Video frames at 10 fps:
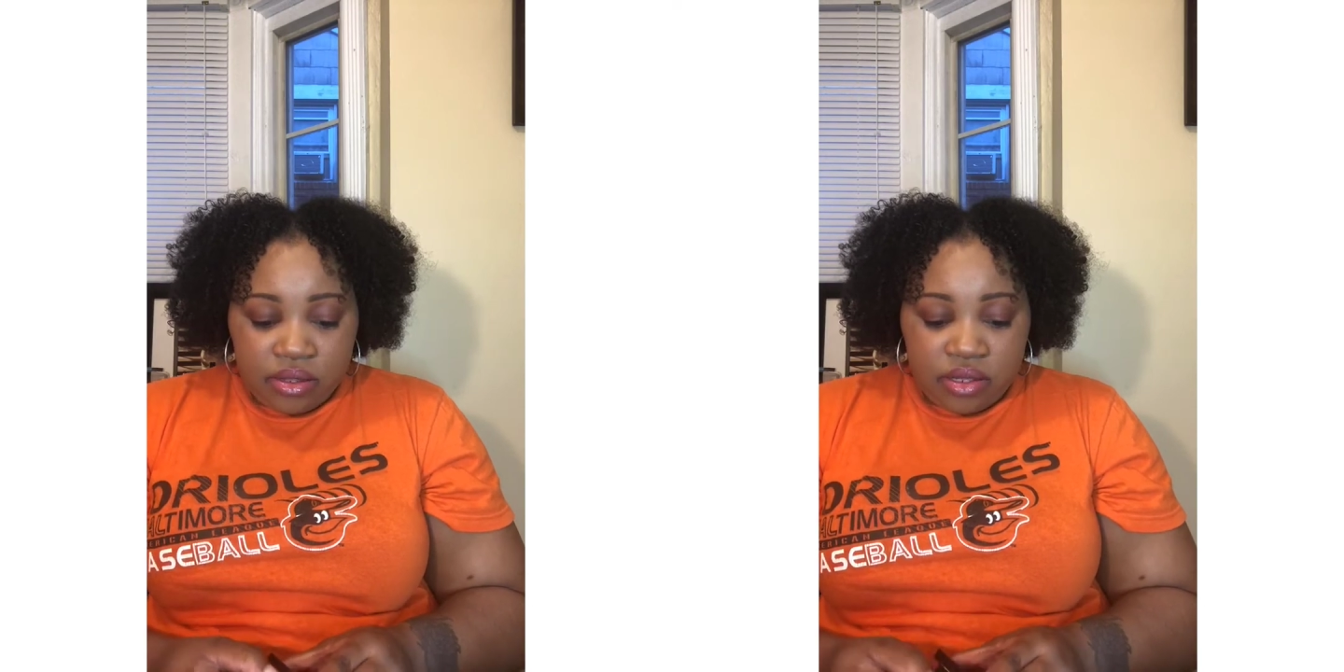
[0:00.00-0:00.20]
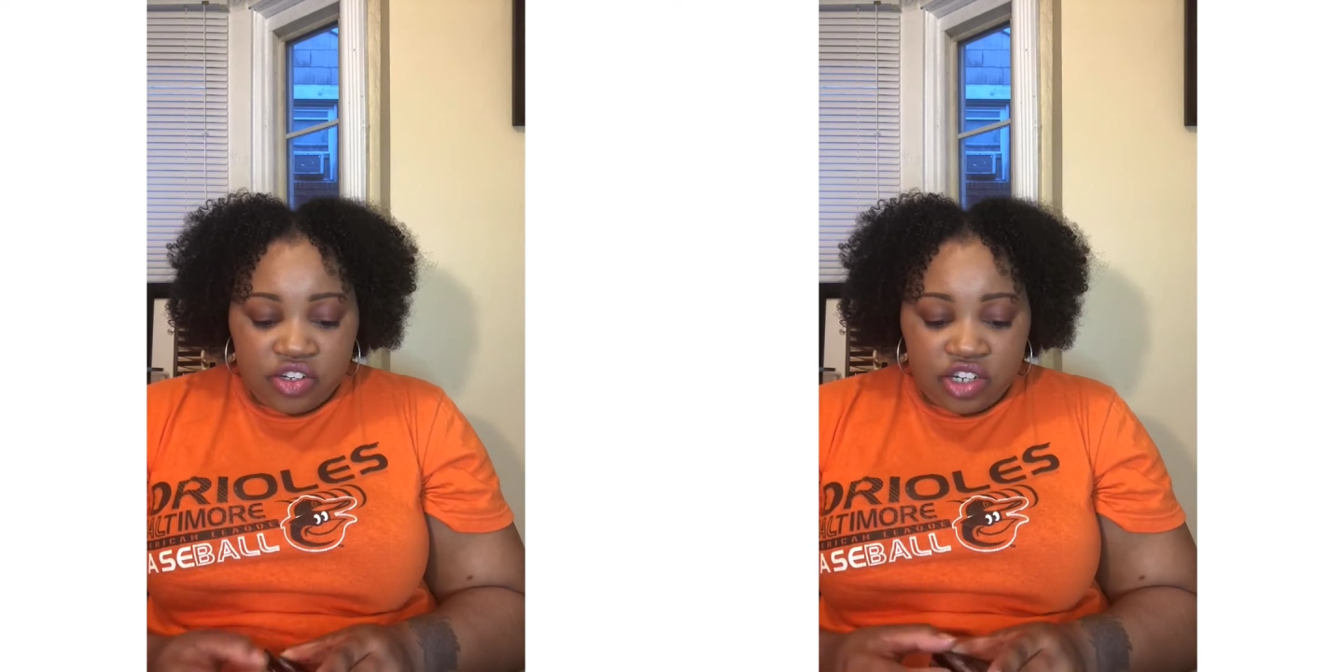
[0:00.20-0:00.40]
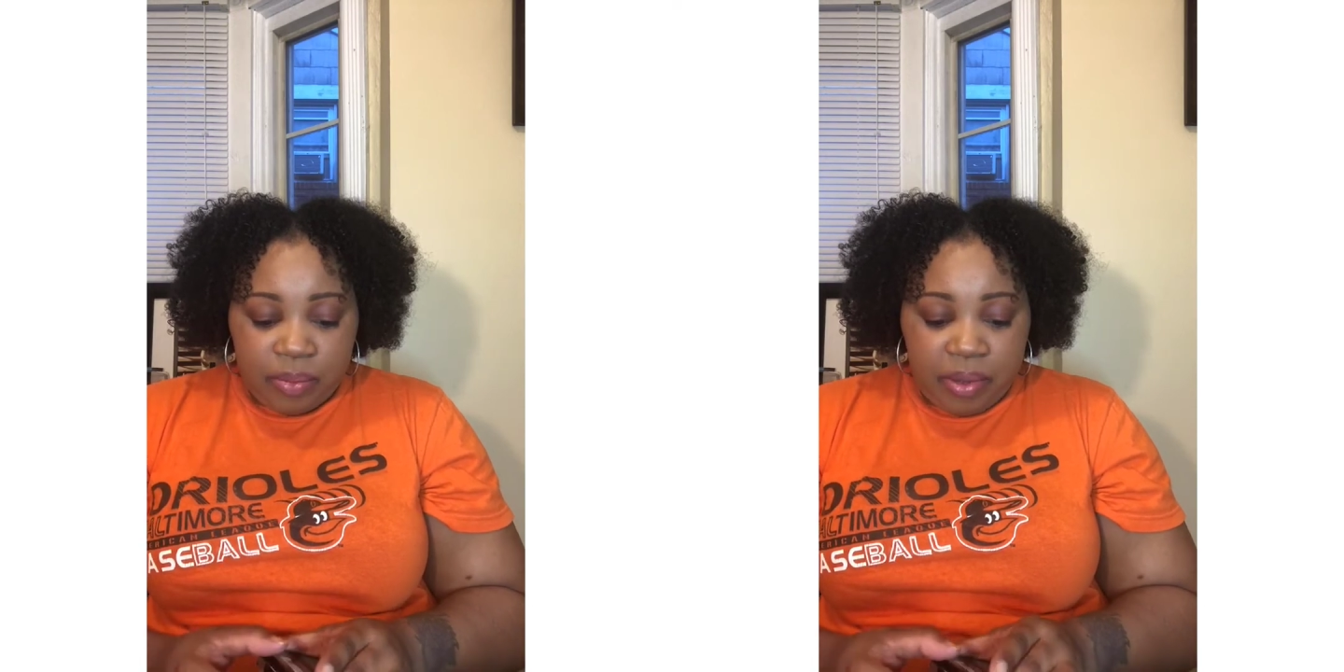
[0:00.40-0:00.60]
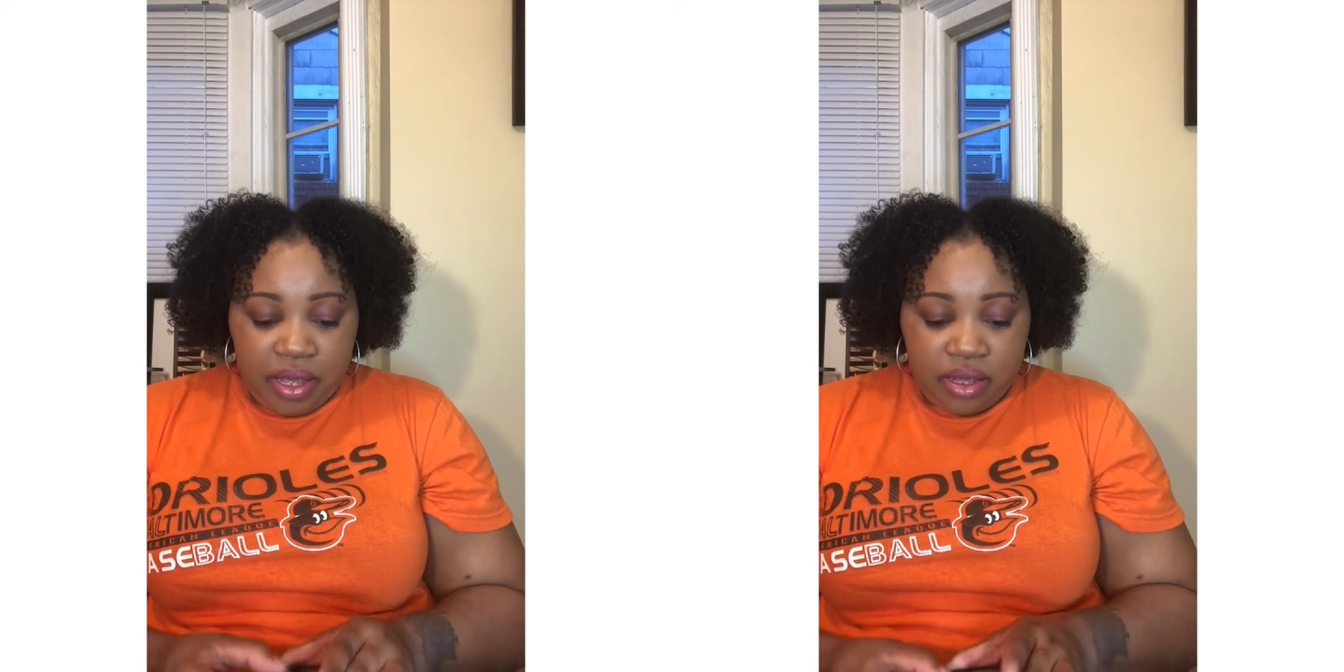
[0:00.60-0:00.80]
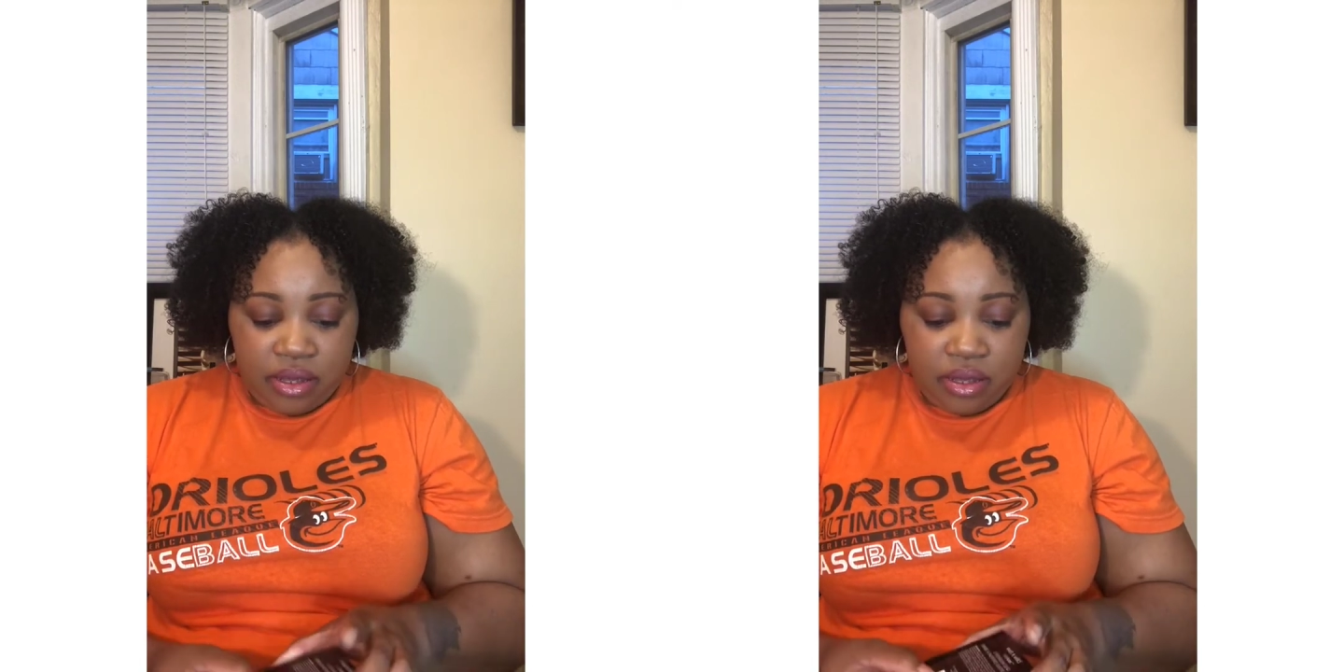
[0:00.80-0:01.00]
the
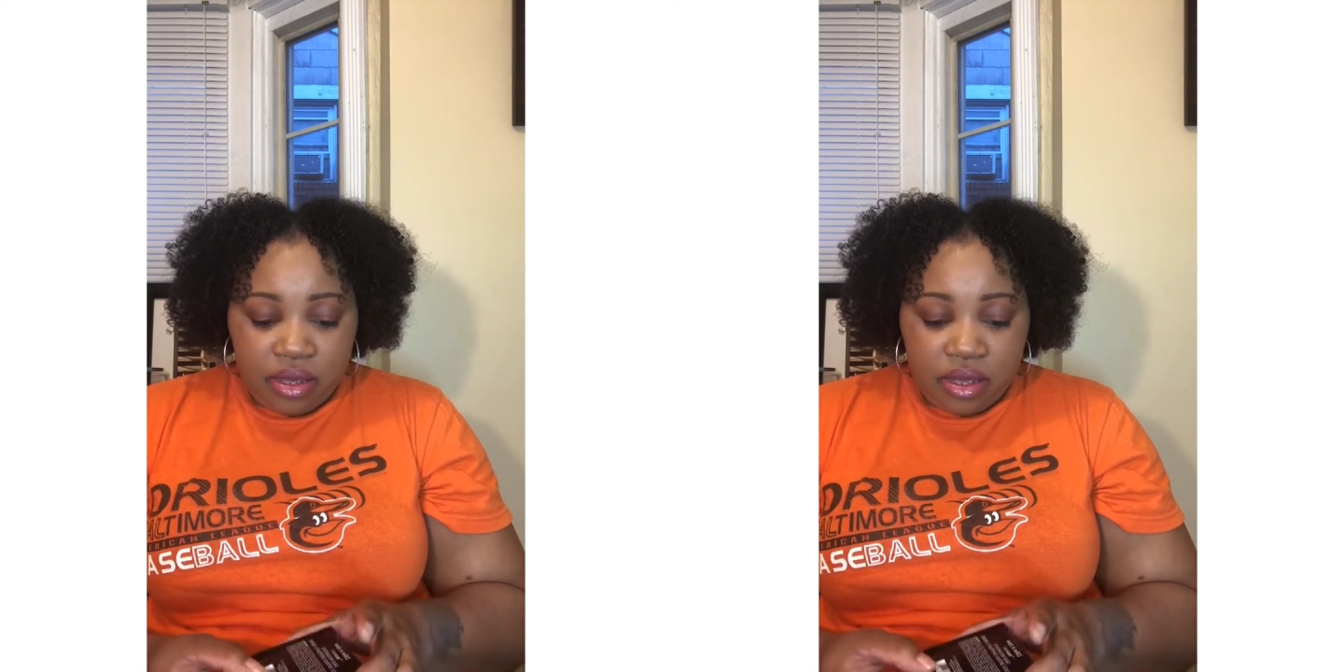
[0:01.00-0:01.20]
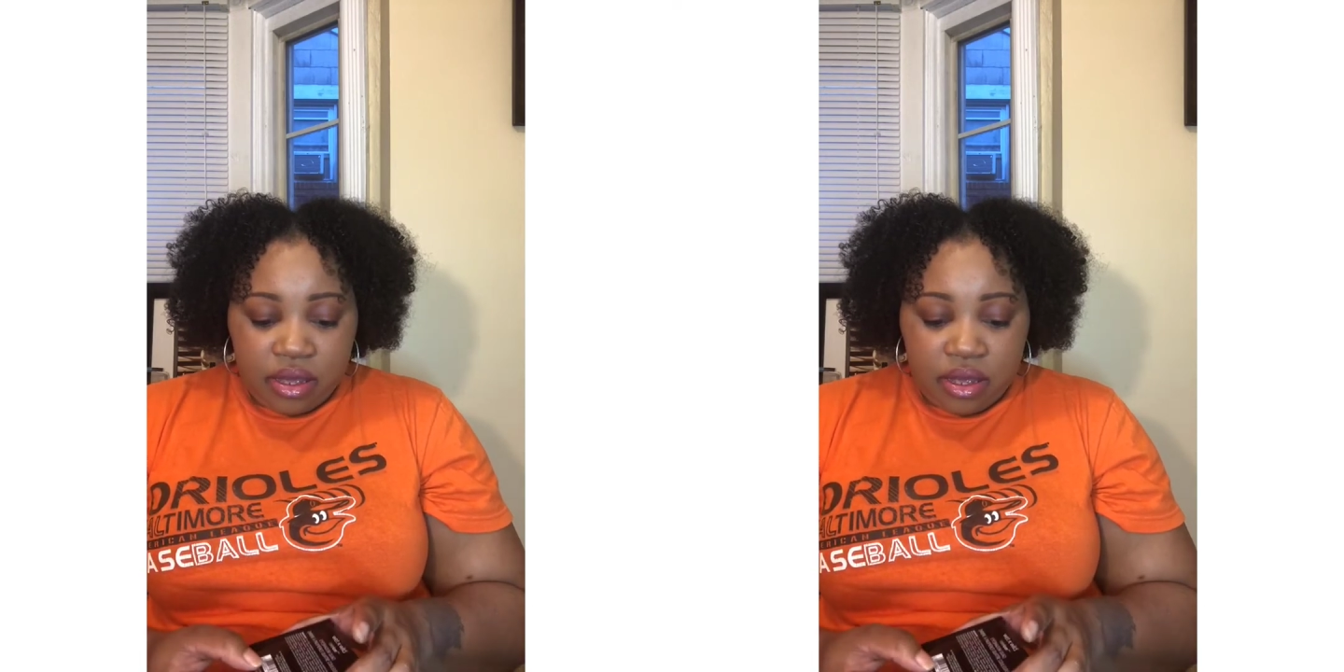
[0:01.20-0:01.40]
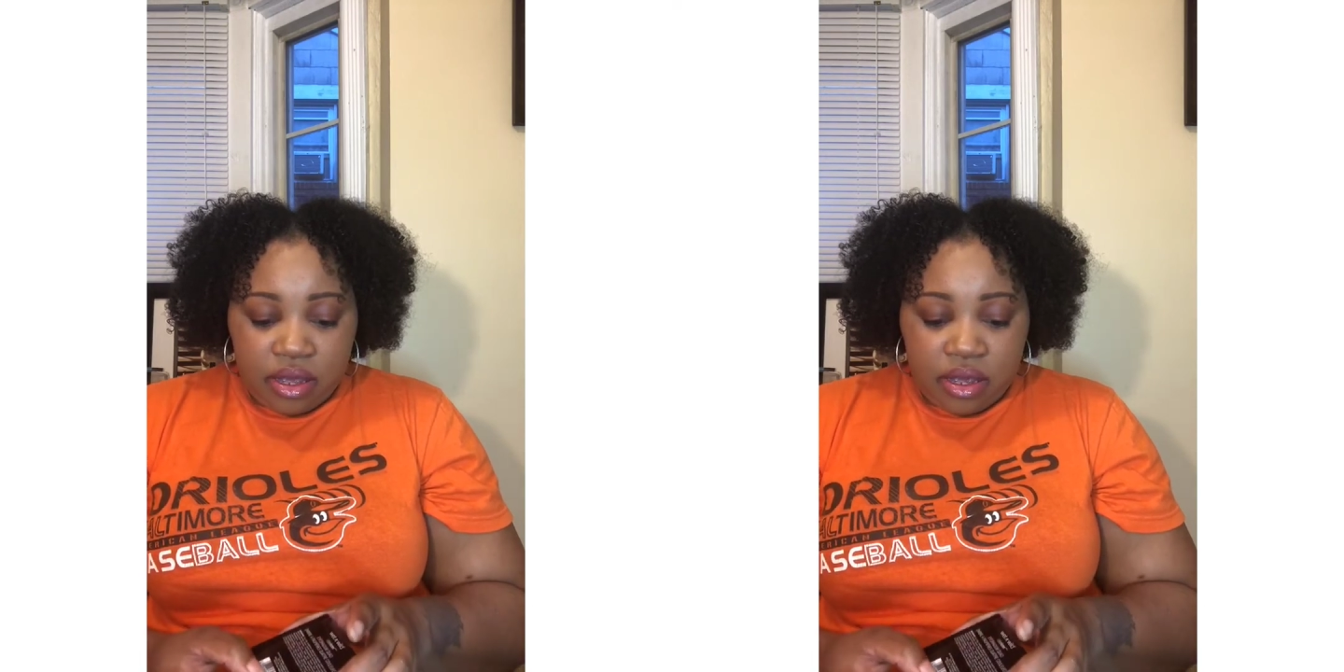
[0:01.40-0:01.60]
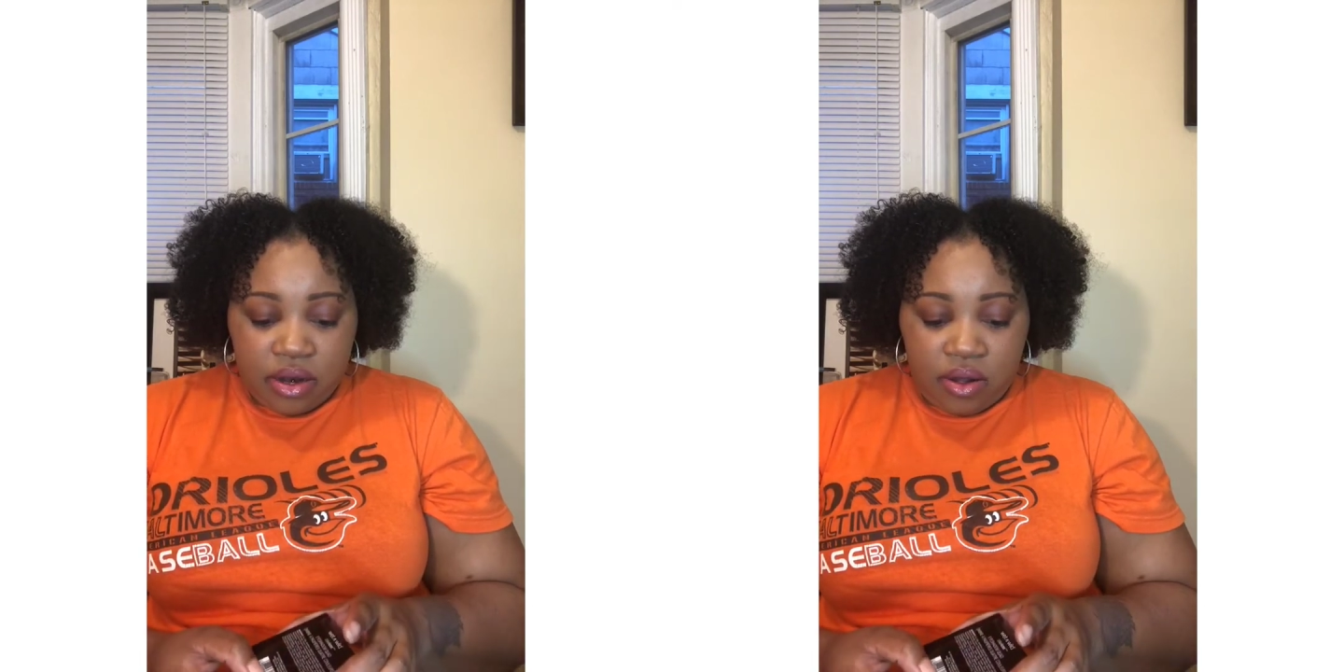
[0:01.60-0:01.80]
shipping and